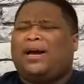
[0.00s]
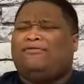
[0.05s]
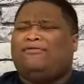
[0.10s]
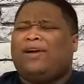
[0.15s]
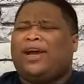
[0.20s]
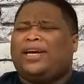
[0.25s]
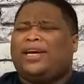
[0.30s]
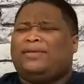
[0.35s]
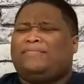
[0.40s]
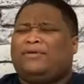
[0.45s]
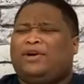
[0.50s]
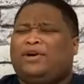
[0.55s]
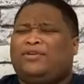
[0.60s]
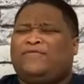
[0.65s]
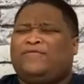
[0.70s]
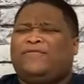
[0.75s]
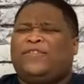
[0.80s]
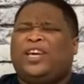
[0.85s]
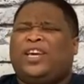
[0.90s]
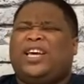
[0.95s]
Ryan
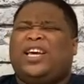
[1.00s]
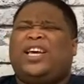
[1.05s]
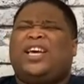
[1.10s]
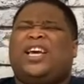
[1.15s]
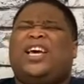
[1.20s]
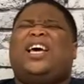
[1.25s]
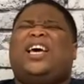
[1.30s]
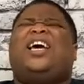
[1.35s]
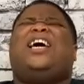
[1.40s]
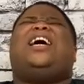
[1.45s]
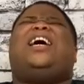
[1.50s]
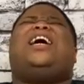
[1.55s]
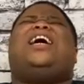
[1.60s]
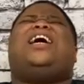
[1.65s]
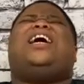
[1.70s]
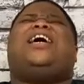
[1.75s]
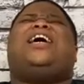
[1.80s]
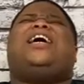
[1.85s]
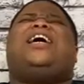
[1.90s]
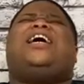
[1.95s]
Murphy
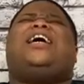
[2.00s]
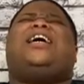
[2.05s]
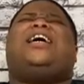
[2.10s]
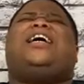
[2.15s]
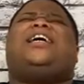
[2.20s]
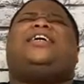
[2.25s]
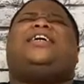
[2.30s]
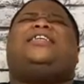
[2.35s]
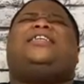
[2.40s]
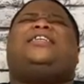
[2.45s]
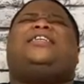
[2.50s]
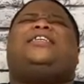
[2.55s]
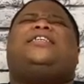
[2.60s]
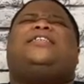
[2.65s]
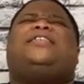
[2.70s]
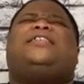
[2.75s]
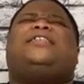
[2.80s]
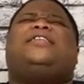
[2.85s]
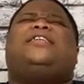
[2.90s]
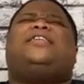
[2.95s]
and
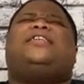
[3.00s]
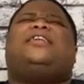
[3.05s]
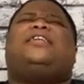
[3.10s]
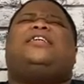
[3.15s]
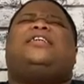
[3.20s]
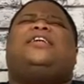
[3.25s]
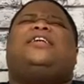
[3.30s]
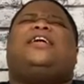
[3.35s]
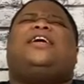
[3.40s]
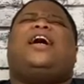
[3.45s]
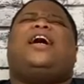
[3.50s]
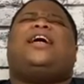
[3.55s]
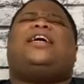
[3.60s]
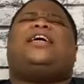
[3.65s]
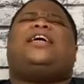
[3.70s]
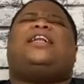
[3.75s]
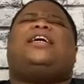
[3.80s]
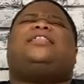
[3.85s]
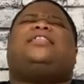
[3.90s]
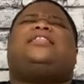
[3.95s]
I
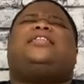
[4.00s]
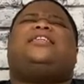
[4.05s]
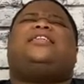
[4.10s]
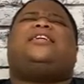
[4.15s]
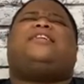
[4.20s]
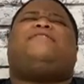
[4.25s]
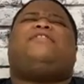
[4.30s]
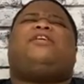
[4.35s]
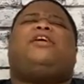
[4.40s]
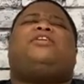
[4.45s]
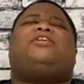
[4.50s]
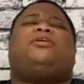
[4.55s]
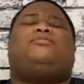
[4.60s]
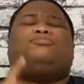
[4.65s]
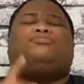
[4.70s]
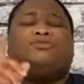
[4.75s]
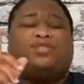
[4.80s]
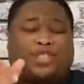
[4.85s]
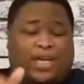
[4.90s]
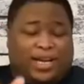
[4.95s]
cannot think of her.
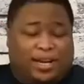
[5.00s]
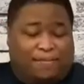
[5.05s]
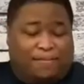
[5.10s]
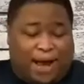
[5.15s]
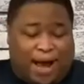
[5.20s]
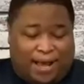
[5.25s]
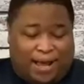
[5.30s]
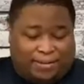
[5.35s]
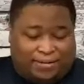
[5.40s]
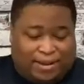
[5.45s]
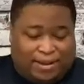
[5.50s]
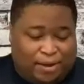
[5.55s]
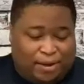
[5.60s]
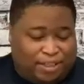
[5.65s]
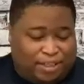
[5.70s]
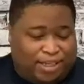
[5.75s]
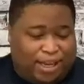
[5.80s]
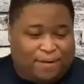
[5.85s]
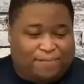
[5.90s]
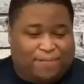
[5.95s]
Jenna Mock. Come
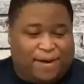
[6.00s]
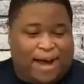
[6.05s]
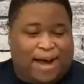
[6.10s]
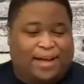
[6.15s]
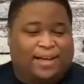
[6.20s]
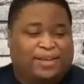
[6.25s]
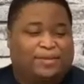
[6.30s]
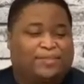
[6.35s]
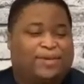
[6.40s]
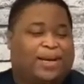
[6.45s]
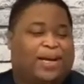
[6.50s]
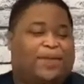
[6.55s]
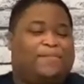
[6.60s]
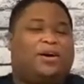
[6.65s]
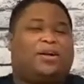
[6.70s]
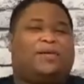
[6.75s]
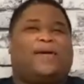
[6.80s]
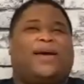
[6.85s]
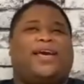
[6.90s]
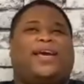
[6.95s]
on, Jenna Mock. You better come
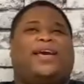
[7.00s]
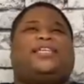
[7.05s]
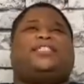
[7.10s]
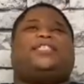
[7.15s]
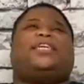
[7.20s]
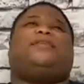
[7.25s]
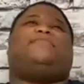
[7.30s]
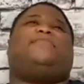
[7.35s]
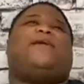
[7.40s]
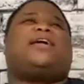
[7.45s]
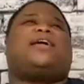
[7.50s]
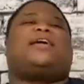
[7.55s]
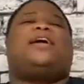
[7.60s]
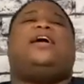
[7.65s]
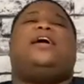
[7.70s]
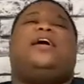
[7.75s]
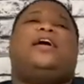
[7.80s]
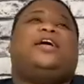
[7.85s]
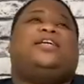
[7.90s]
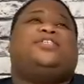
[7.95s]
on to my head, Jenna Mock.
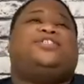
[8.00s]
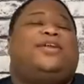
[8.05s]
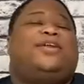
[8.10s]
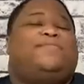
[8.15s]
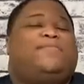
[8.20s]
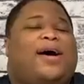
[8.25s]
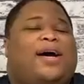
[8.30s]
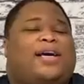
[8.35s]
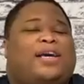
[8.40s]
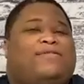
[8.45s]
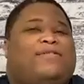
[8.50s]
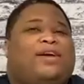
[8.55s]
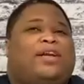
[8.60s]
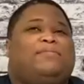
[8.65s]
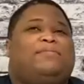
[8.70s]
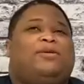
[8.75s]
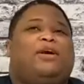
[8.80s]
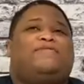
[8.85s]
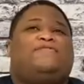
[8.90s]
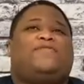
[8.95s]
Jenna Mock and Ronnie
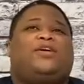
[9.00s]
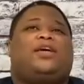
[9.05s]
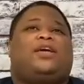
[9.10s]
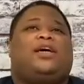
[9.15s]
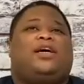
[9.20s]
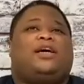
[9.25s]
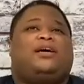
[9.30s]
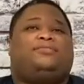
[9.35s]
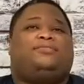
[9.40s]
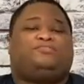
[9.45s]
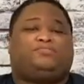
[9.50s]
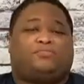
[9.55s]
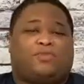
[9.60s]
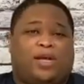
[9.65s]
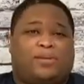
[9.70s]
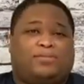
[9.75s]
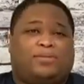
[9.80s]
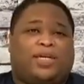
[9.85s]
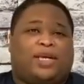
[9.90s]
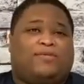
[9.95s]
Murphy.
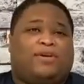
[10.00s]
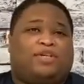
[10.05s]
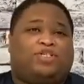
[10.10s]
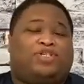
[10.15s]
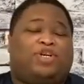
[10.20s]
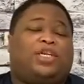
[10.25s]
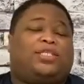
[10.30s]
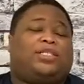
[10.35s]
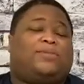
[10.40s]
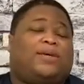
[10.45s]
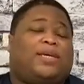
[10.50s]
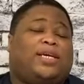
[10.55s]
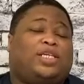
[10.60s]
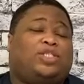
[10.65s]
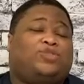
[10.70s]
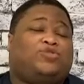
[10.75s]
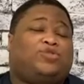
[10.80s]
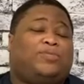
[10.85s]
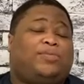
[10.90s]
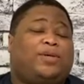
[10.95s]
MJ Rodriguez took
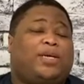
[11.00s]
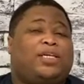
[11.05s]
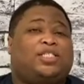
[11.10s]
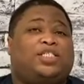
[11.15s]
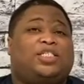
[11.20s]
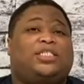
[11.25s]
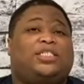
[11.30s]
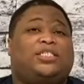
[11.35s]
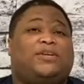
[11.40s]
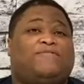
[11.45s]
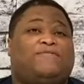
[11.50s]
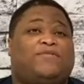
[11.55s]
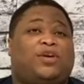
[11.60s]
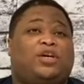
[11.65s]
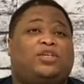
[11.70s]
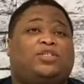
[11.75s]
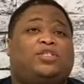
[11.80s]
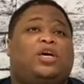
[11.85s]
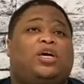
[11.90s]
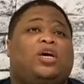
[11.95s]
history because she's the
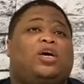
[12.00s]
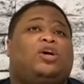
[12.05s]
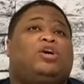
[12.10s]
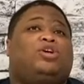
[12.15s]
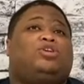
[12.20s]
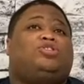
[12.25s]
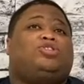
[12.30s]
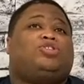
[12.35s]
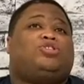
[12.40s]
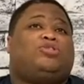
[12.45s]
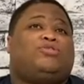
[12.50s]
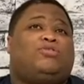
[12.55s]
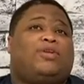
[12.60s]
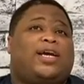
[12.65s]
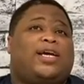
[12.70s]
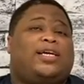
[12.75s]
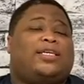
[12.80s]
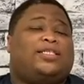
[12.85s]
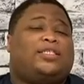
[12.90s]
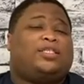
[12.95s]
first
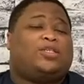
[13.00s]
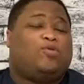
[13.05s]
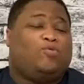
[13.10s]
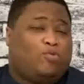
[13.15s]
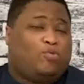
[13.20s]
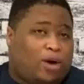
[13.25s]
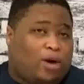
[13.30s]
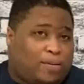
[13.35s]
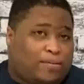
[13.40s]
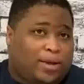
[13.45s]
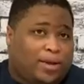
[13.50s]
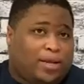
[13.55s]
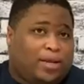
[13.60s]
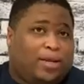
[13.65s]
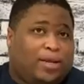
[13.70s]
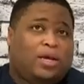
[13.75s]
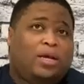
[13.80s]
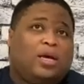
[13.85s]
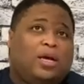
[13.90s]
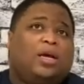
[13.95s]
trans woman
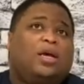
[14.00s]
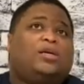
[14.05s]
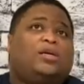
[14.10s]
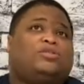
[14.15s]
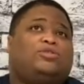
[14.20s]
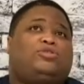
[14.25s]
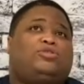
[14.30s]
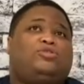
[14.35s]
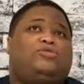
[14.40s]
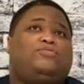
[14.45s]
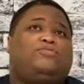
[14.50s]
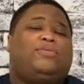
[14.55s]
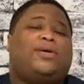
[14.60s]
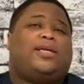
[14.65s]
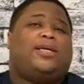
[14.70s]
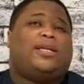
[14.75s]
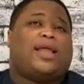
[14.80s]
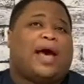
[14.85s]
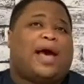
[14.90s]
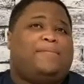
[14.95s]
to be
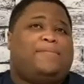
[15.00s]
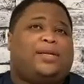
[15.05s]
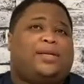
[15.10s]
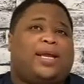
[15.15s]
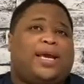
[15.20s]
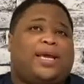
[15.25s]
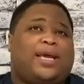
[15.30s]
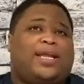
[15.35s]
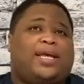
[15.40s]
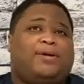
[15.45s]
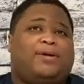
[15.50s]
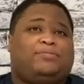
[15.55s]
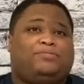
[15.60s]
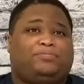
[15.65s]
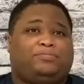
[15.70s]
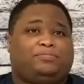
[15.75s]
nominated